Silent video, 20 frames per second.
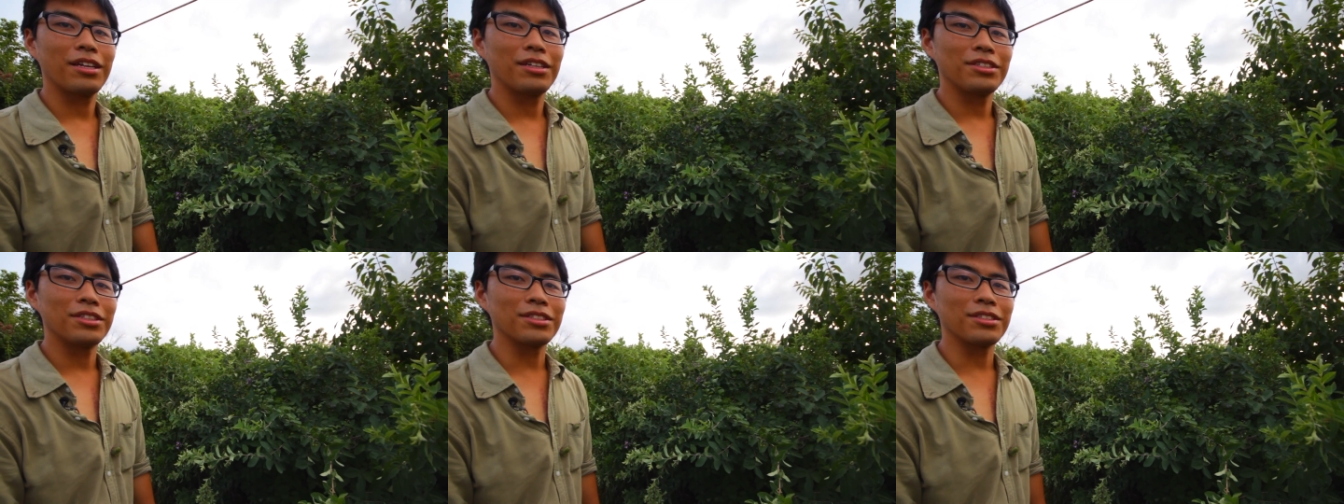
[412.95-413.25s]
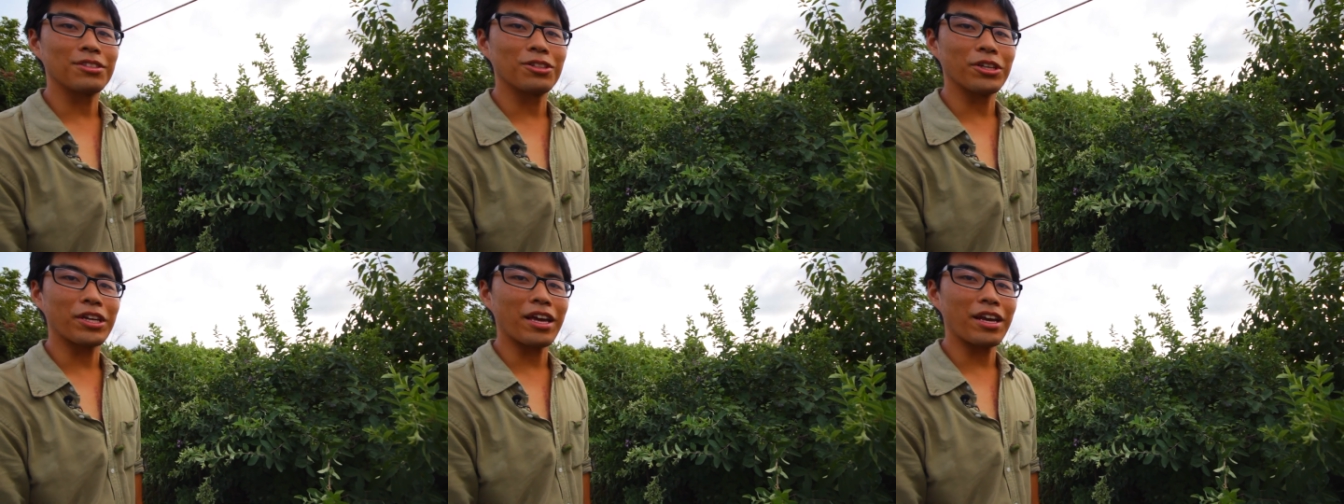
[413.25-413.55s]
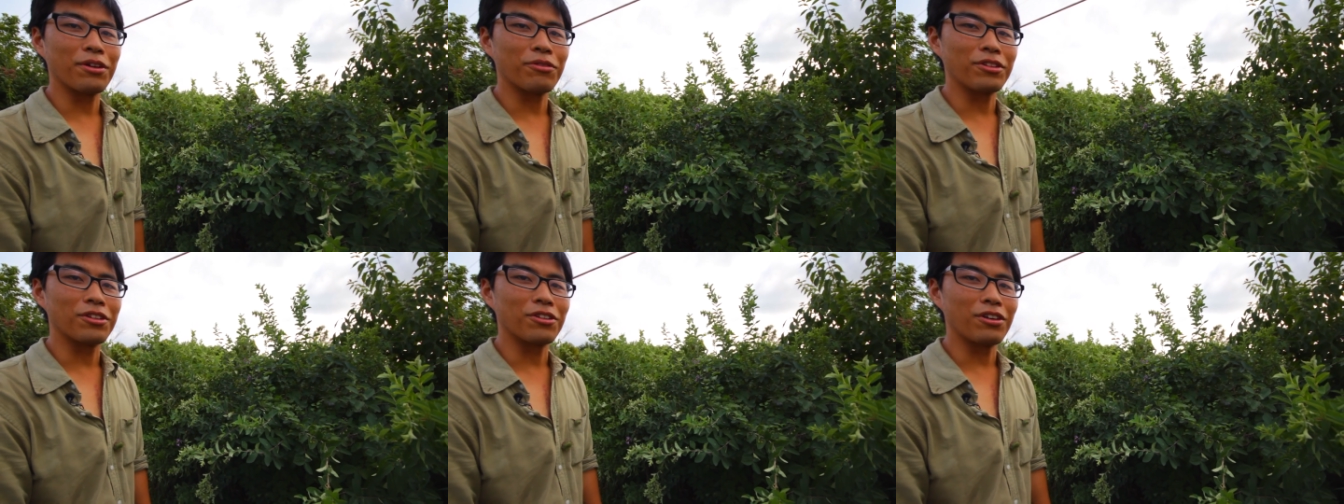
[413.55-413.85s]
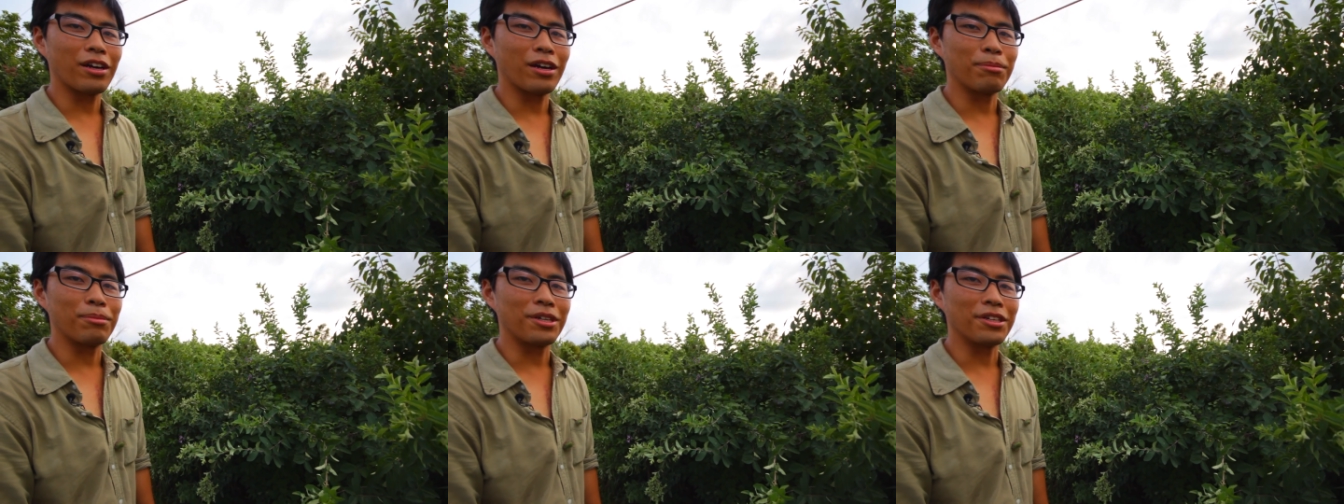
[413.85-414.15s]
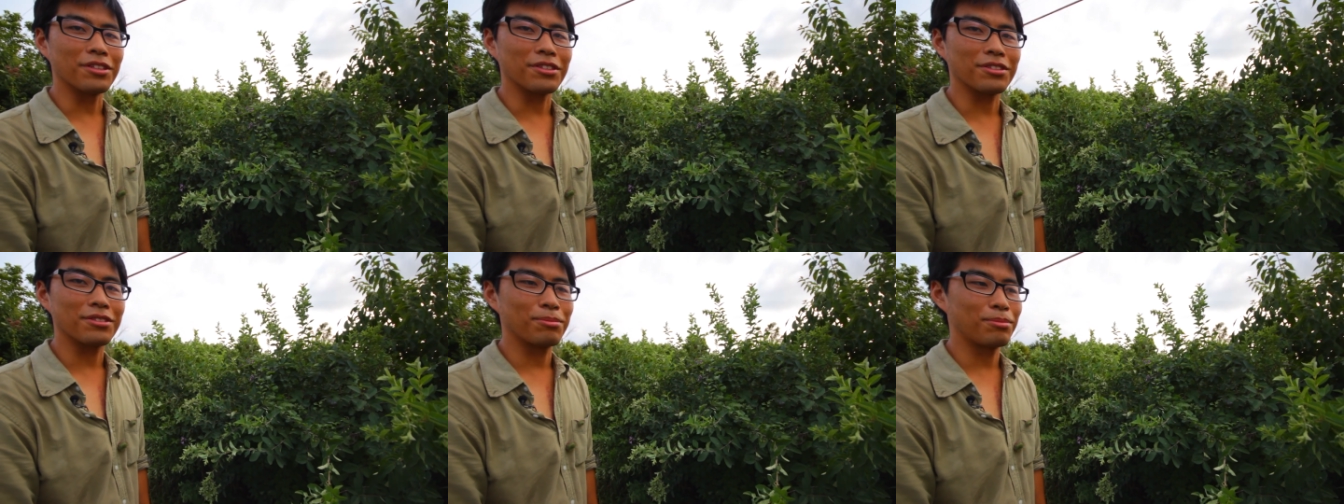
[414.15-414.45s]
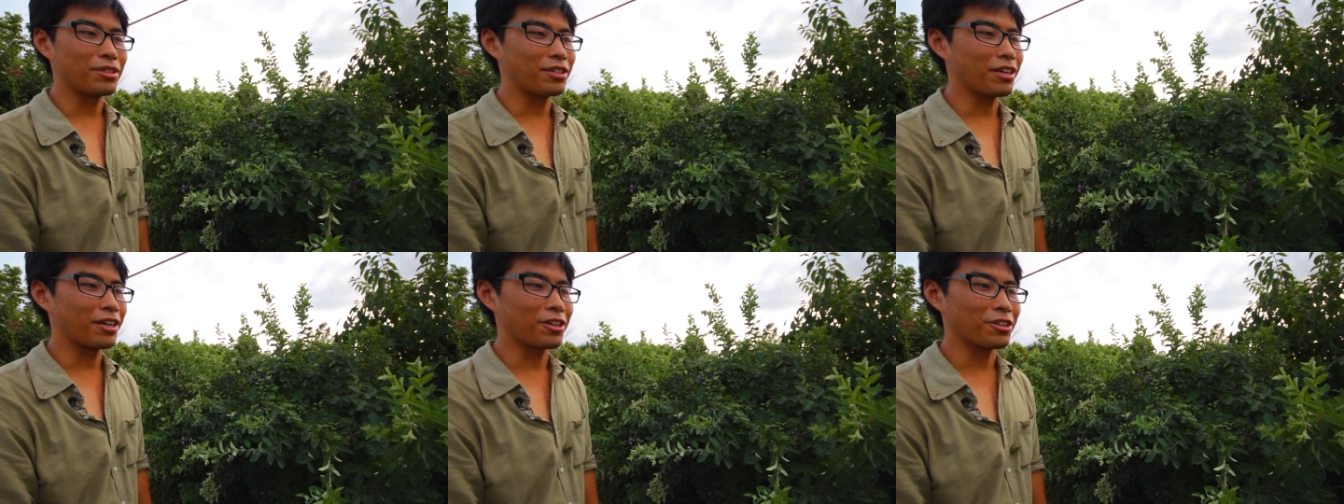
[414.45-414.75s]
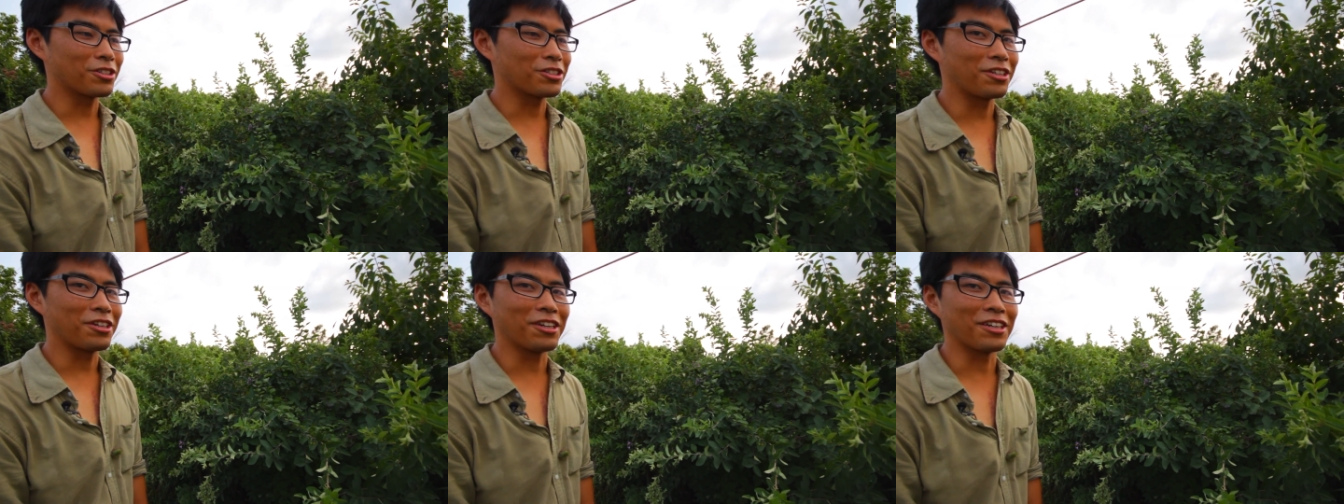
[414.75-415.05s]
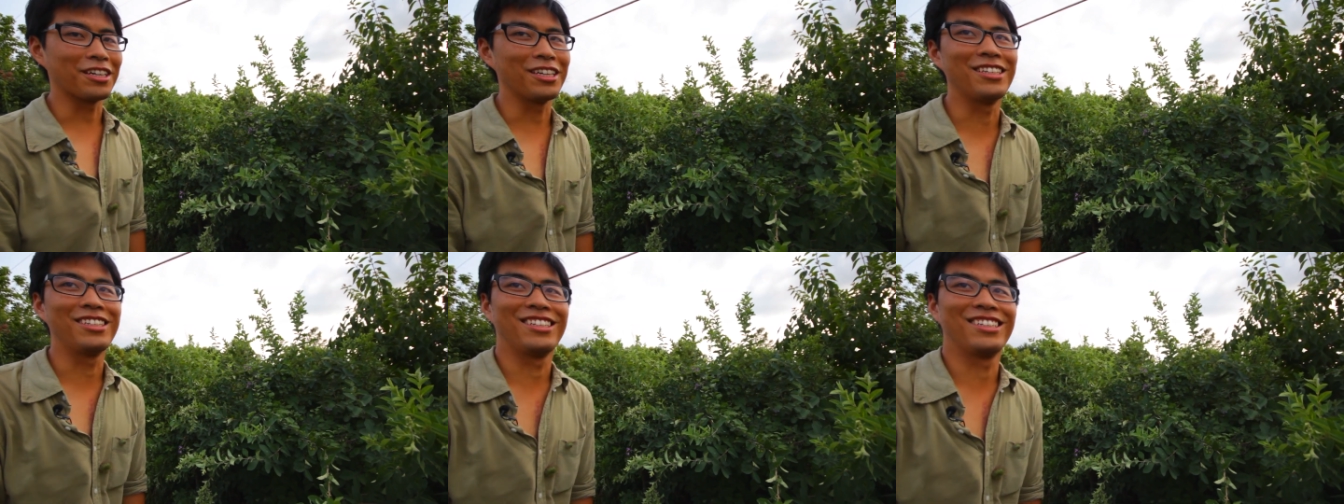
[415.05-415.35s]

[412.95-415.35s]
just look at it with your eyeballs, but not your tongue.